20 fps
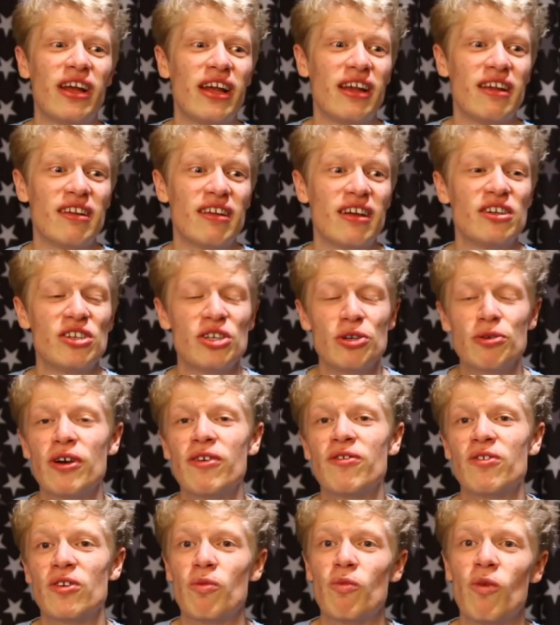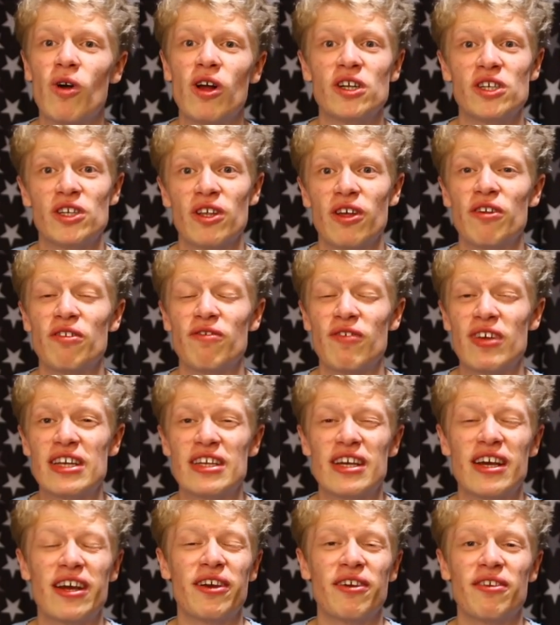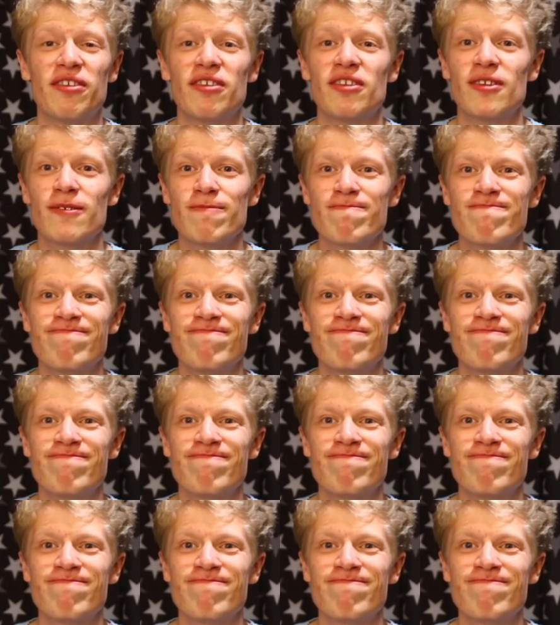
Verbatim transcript: and I do often watch those videos.